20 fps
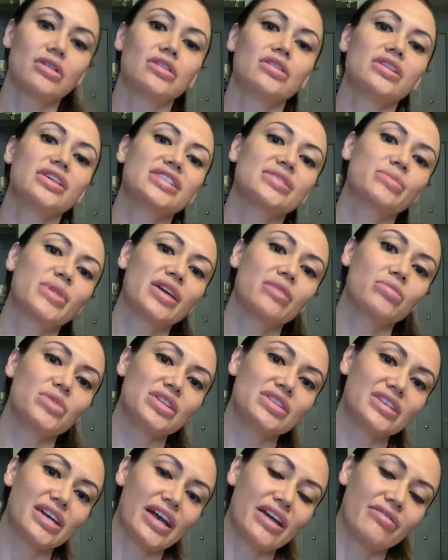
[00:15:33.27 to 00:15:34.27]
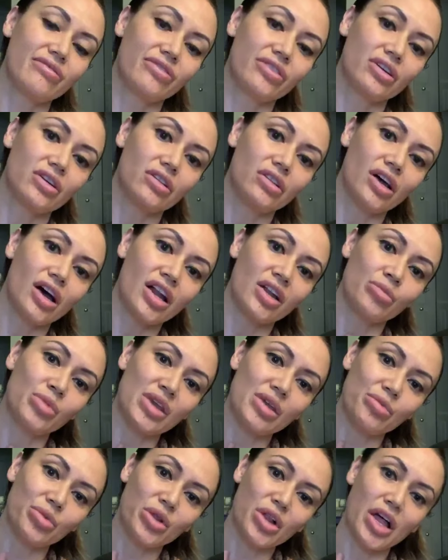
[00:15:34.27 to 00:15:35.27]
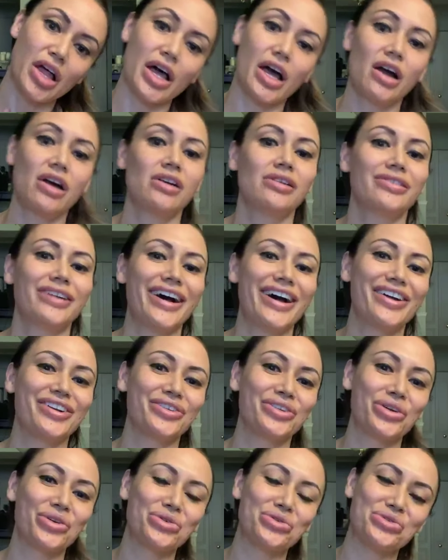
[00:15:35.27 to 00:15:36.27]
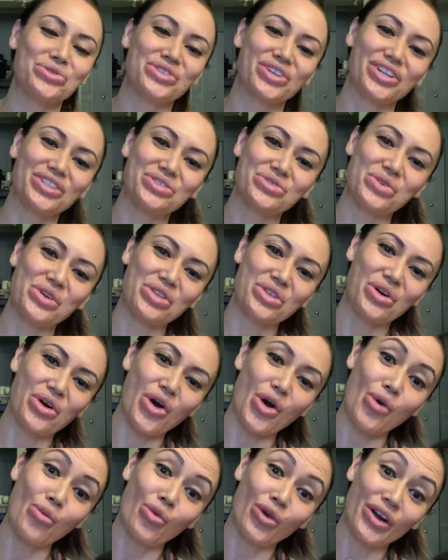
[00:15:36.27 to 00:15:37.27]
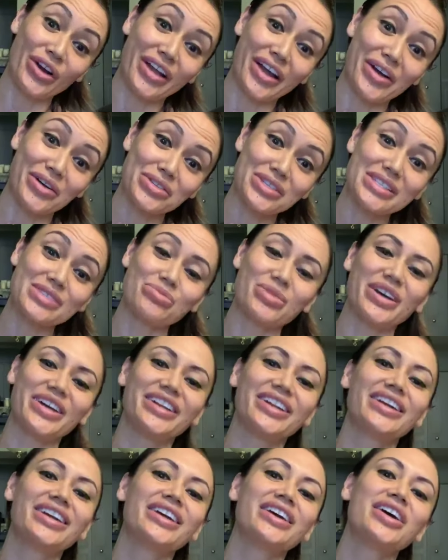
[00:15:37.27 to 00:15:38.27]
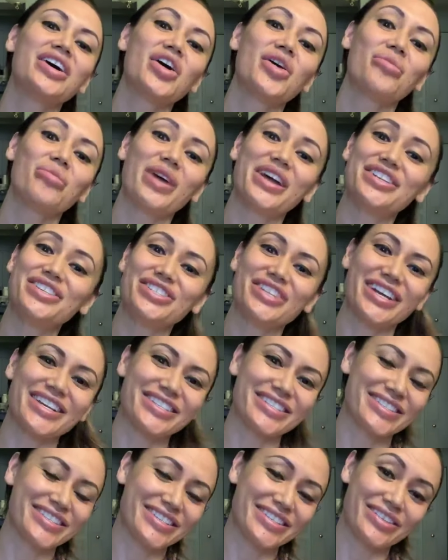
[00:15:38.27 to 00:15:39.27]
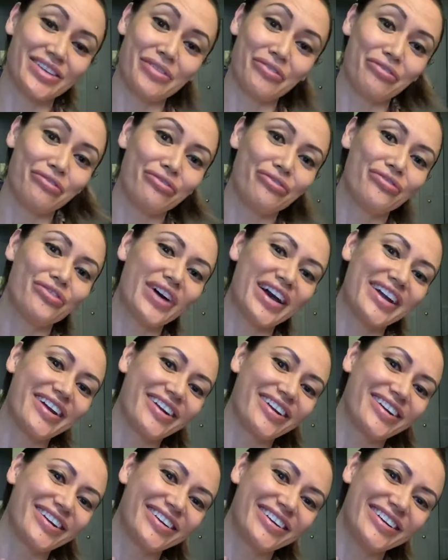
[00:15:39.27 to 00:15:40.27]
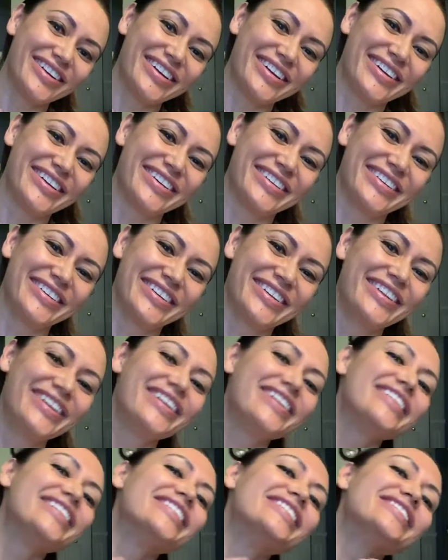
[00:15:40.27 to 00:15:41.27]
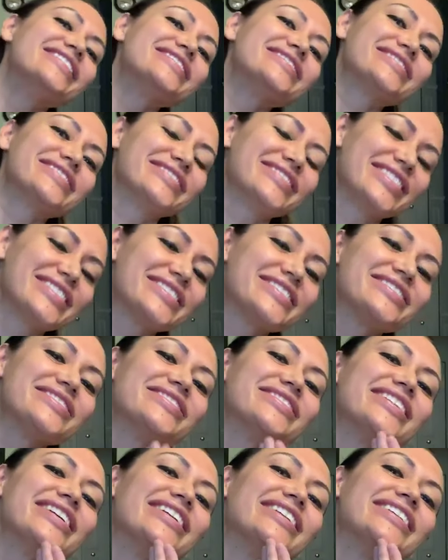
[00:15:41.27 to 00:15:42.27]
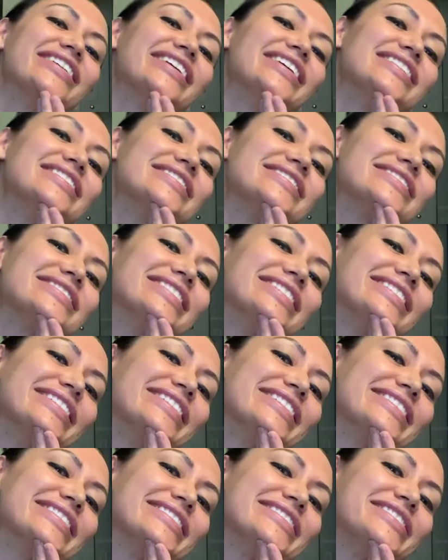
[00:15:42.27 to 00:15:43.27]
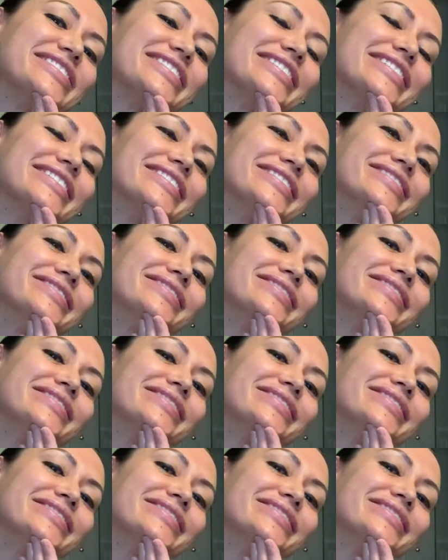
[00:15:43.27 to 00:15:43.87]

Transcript: This might be tight for a lot of people. I don't know who's all doing the home workouts, but my chest is on fire. So let's do that again, starting at the chin,